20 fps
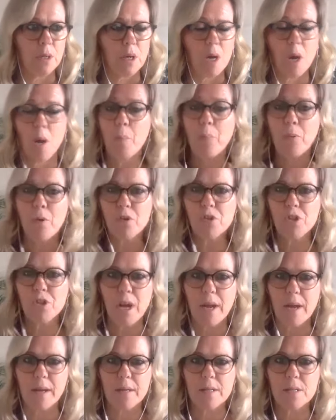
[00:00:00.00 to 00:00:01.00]
a
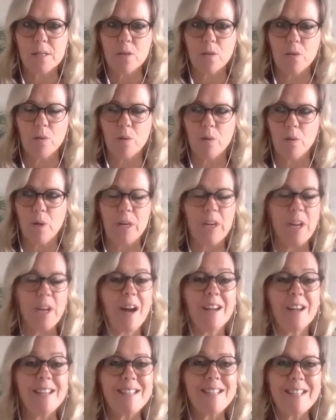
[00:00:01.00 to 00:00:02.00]
project or an
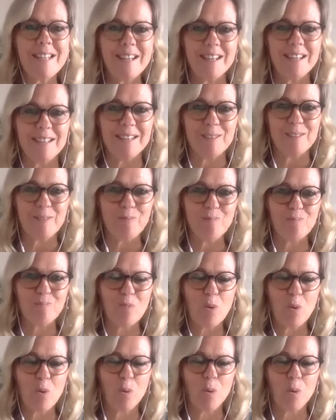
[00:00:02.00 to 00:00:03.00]
idea
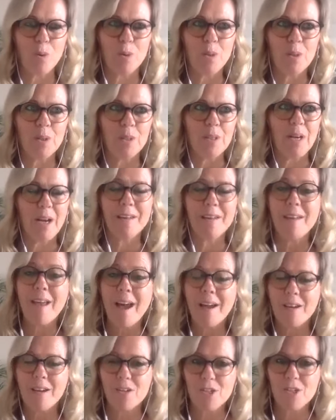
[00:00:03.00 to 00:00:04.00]
or an
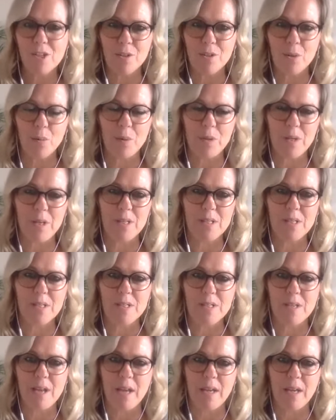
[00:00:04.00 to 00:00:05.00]
action that we need to
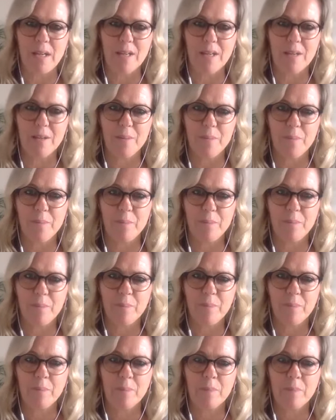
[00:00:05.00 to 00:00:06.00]
take.
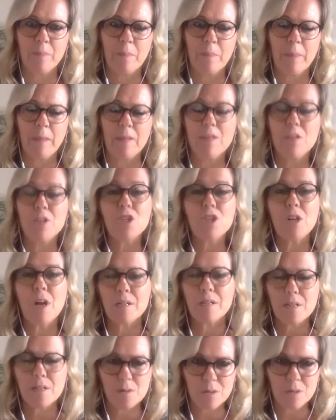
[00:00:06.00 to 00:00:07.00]
And the
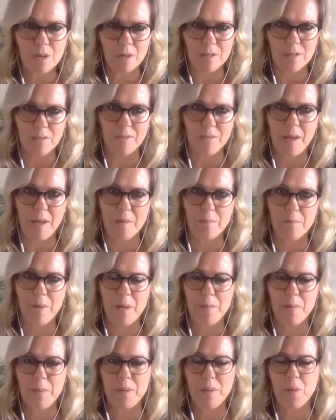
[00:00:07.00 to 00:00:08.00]
shadow side of that
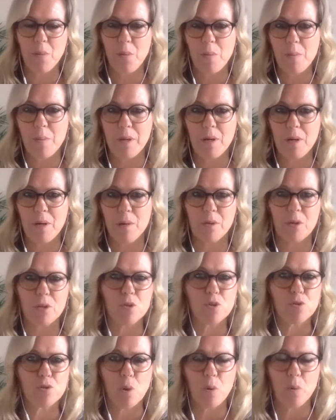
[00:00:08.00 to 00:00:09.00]
might be that we become
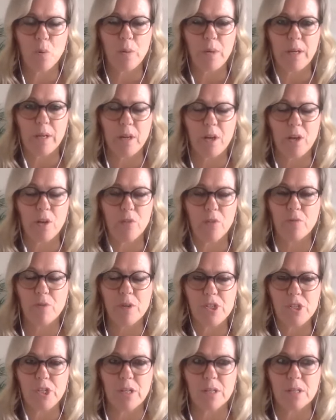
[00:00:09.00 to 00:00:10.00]
controlling and
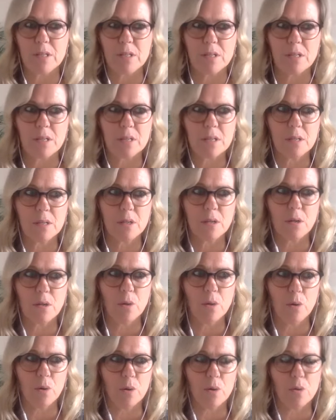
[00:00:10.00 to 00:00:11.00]
rigid
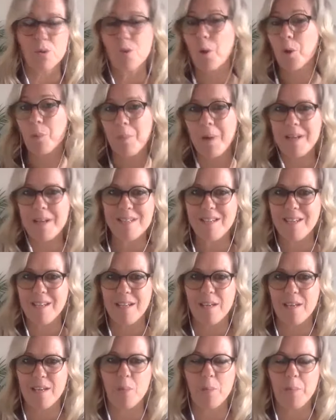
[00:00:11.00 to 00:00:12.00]
or dogmatic
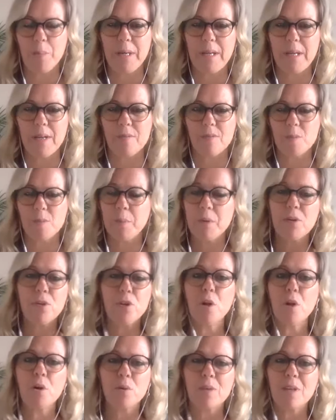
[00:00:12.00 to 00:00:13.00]
in our beliefs. But
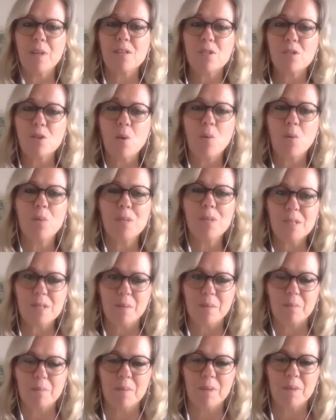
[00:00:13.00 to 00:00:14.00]
no, that's not
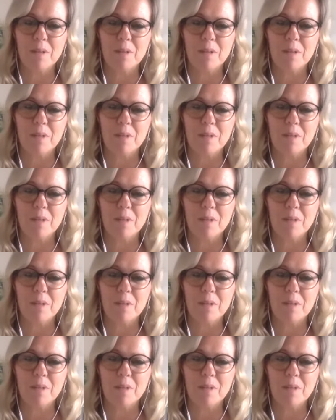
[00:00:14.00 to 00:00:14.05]
wisdom.